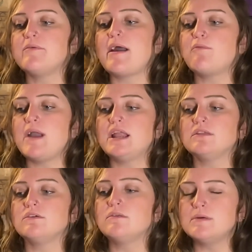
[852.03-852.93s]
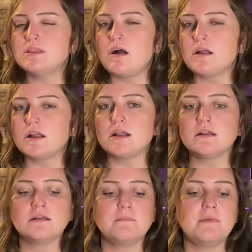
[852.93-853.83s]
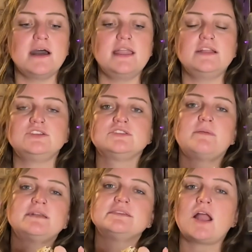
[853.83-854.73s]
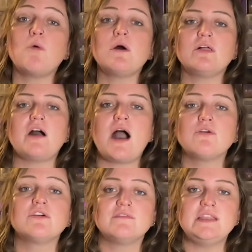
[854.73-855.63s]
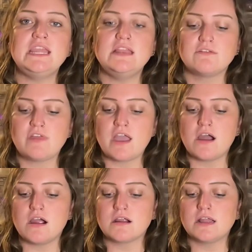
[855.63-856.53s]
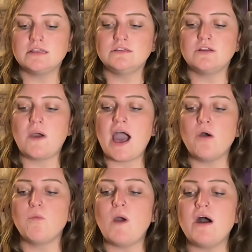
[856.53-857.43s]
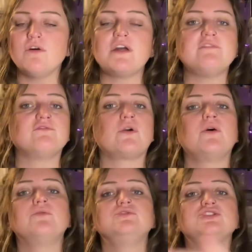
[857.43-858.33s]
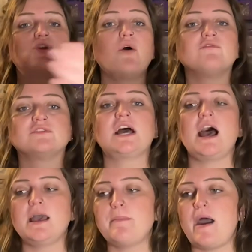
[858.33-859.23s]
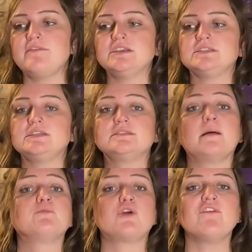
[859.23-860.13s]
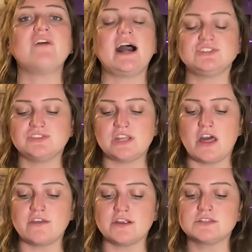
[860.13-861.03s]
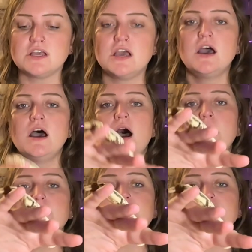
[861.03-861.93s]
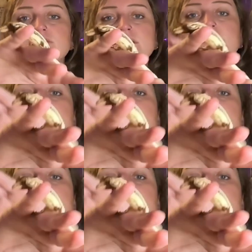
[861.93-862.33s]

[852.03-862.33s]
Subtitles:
wait a little bit longer, but it just depends on how good of an eater they are, and you know how well they've grown just over time. Obviously some grow faster than others, but just to get